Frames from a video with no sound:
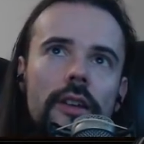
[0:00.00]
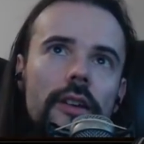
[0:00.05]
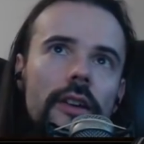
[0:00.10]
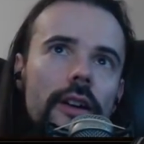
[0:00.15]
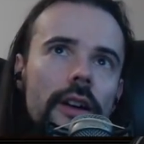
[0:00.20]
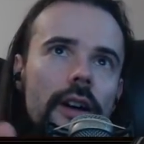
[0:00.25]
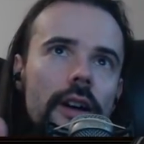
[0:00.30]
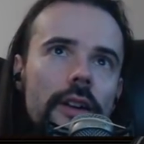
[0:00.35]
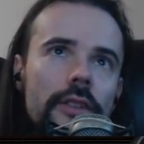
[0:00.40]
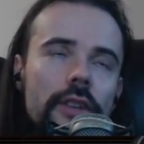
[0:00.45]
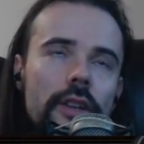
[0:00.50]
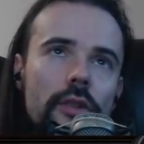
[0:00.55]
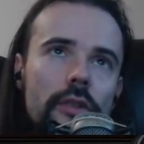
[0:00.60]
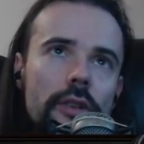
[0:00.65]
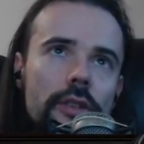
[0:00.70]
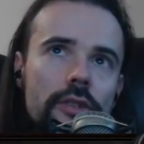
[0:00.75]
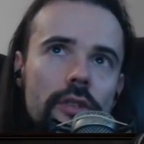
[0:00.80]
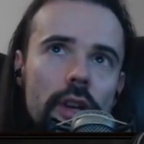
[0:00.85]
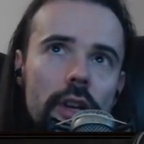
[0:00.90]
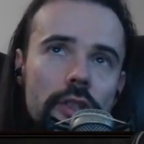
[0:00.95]
The
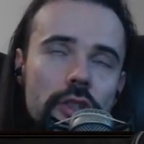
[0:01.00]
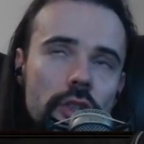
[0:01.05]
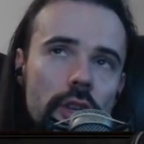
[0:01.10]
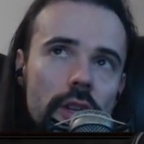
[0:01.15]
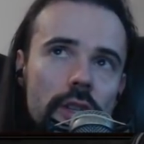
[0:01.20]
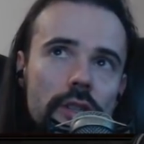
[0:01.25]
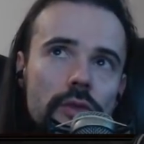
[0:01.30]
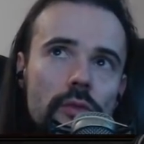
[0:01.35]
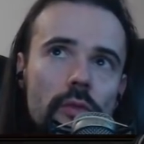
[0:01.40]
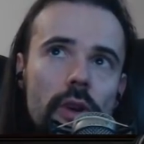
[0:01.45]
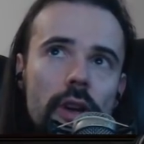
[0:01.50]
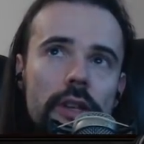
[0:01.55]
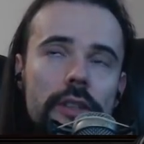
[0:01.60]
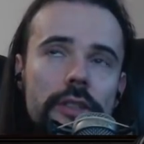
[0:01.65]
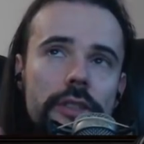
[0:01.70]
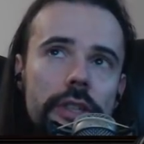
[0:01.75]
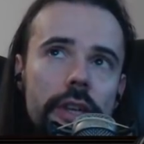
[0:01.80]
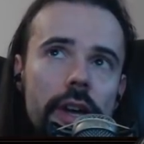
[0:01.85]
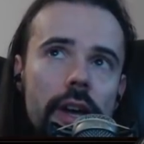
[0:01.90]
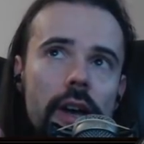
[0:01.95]
crit strike chance
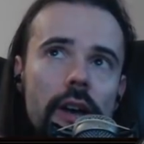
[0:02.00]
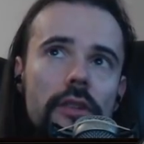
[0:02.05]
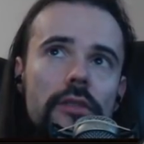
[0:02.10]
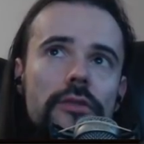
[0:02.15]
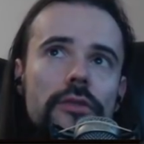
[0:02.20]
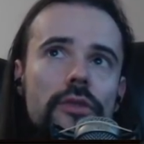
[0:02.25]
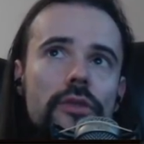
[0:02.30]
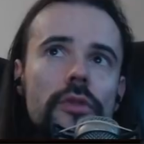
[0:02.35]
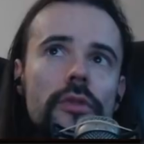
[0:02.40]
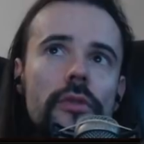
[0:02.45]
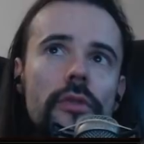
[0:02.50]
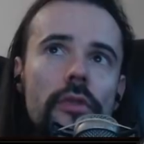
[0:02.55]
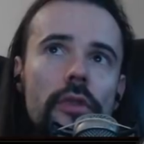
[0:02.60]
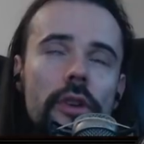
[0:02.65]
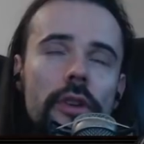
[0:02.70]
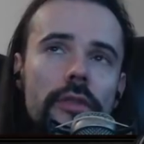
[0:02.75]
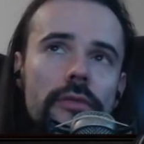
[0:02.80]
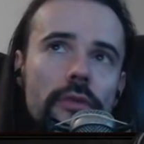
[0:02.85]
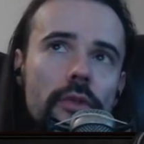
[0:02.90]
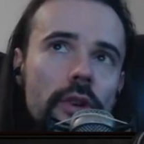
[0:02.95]
went down to
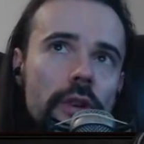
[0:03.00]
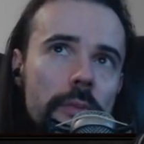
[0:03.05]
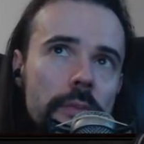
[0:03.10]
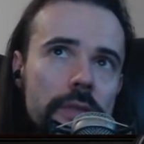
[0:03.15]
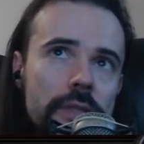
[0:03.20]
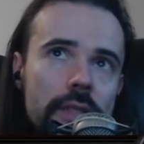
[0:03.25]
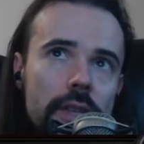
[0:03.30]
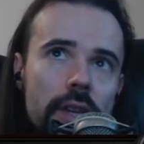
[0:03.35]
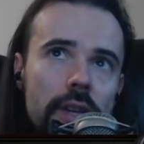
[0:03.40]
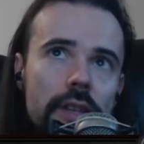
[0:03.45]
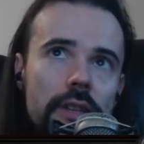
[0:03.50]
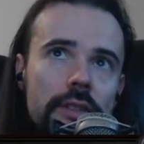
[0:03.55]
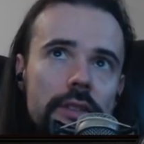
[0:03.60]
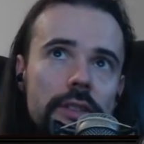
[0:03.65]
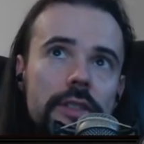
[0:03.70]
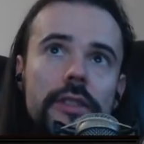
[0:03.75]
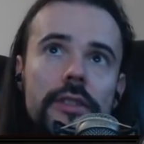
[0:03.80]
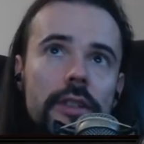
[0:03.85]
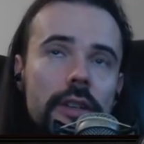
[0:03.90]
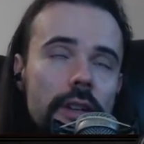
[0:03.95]

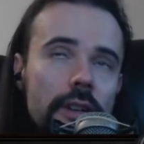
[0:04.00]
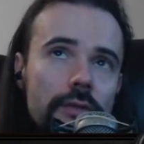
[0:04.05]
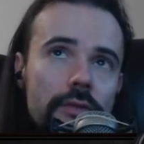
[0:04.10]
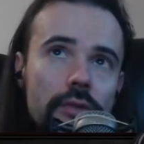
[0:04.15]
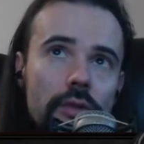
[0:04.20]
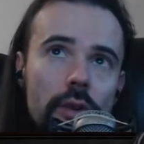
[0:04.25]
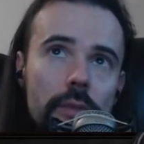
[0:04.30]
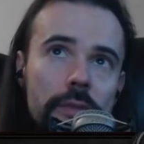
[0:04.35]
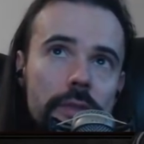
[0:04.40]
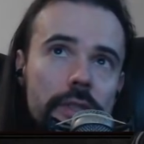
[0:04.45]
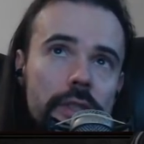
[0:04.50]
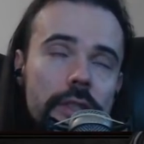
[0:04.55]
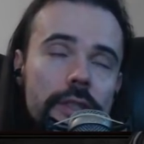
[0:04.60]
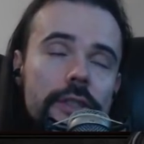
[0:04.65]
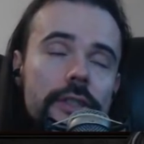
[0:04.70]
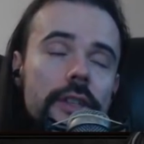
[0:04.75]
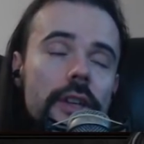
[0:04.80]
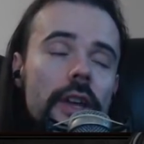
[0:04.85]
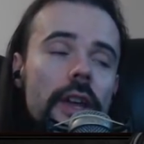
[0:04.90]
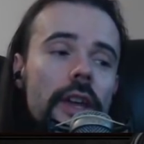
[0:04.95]
30-40% from
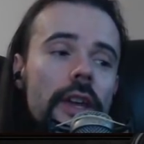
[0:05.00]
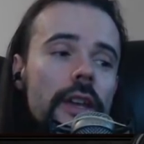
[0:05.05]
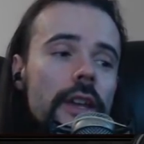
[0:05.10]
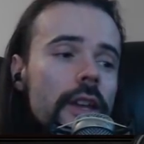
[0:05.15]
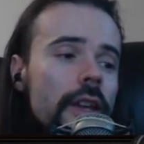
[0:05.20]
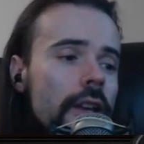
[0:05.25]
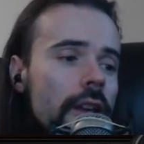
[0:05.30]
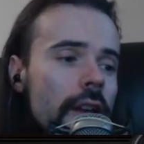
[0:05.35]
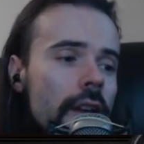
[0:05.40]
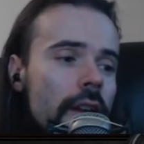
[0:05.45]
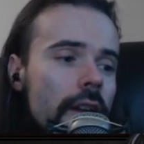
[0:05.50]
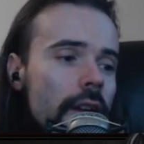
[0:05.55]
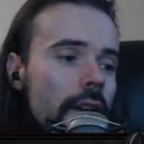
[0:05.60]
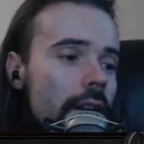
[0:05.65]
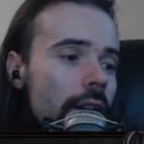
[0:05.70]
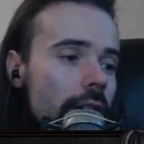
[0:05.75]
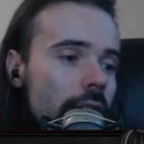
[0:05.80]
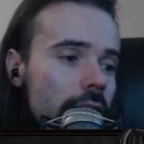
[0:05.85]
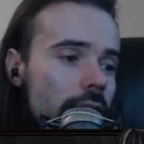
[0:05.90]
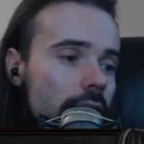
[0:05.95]
60-80,
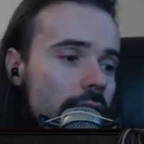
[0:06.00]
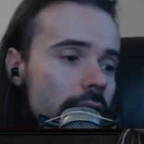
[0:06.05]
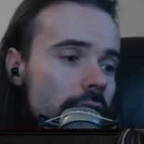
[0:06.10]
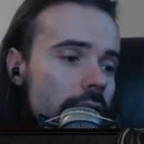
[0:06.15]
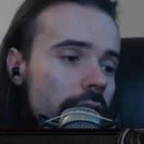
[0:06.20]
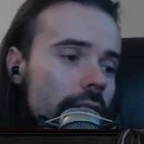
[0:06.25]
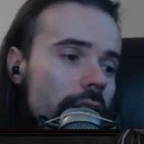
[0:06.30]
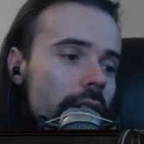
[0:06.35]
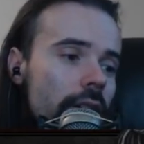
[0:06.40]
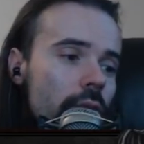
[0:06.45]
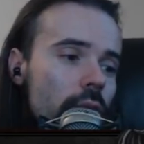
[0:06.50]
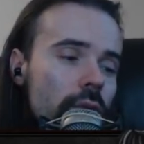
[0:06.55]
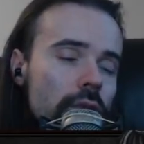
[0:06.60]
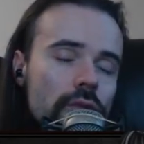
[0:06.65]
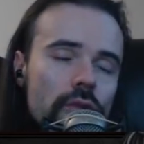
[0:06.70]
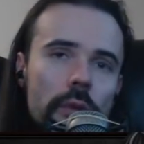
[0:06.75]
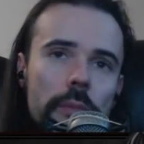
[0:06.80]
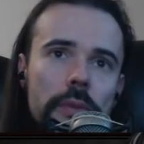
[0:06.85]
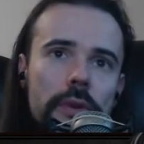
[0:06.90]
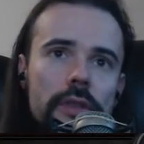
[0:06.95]
and
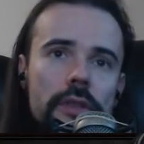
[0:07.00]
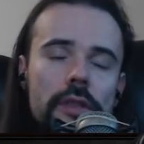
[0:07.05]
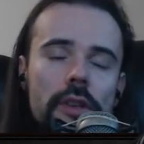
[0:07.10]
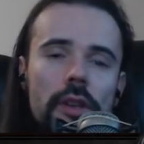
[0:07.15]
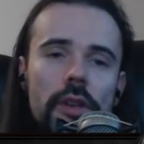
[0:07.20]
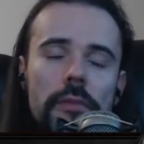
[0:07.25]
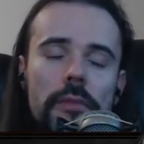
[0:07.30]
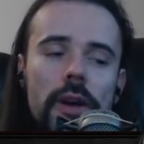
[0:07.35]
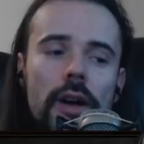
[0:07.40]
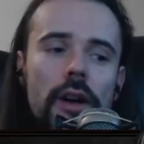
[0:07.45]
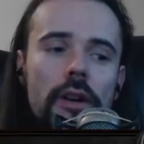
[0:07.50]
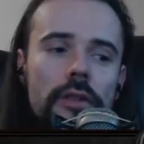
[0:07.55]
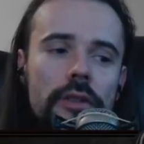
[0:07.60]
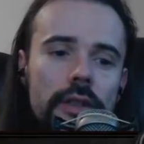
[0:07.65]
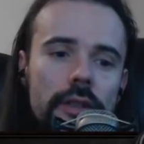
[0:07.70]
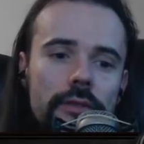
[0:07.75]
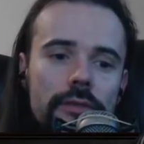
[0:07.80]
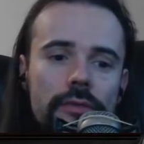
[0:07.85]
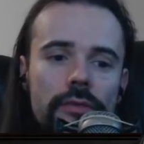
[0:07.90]
Wind Ripper is all about